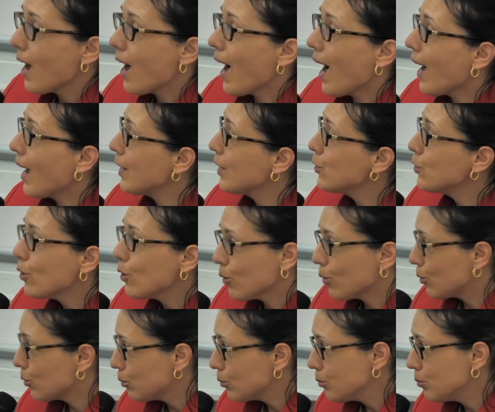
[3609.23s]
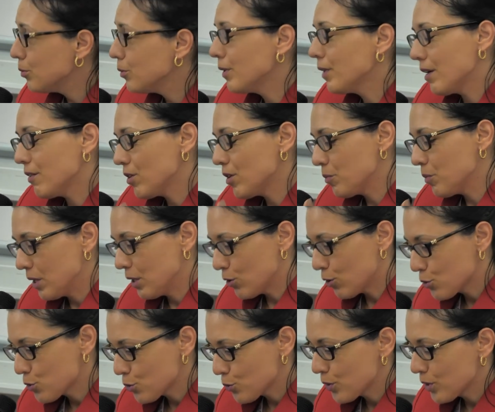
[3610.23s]
I know, having been
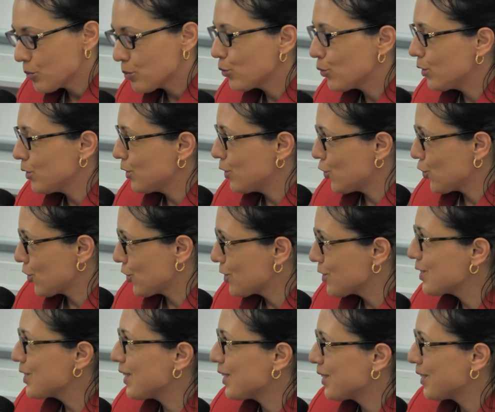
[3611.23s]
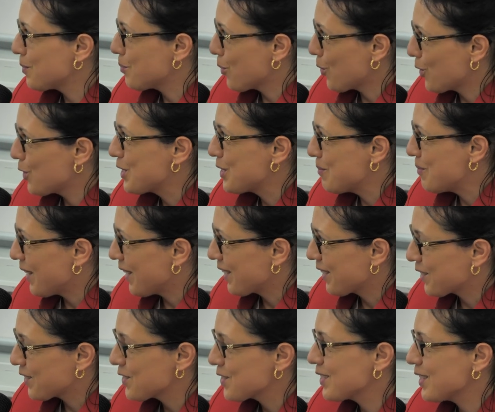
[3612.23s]
also with the politicians and the
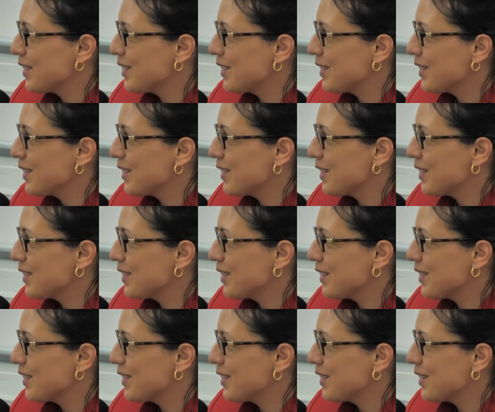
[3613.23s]
policymakers,